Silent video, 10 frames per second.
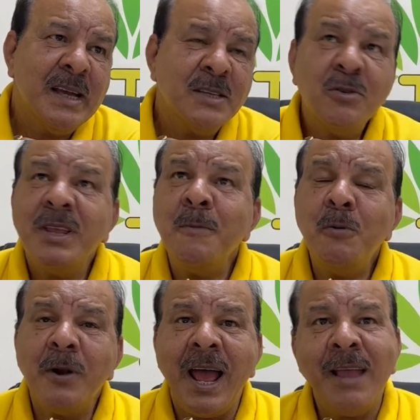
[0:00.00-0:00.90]
So
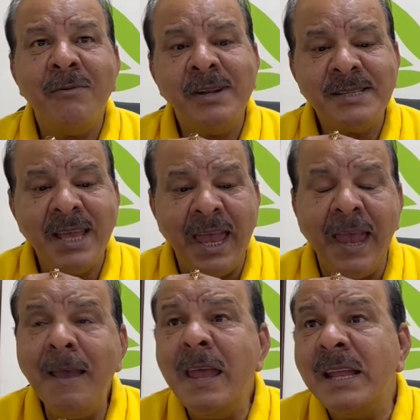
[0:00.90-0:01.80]
therefore I will
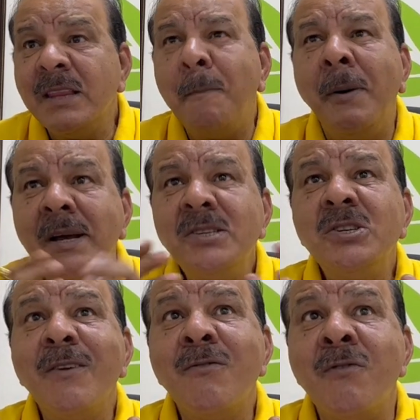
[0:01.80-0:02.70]
say the
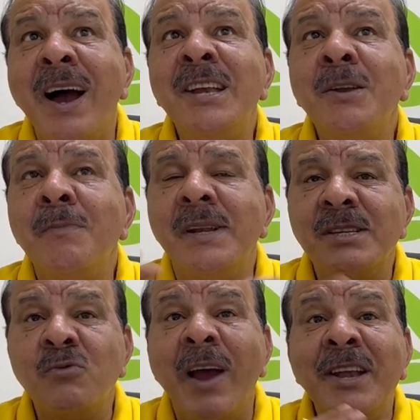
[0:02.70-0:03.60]
first vitamin is
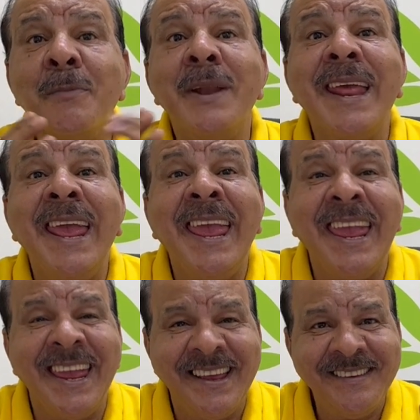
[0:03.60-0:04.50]
vitamin A.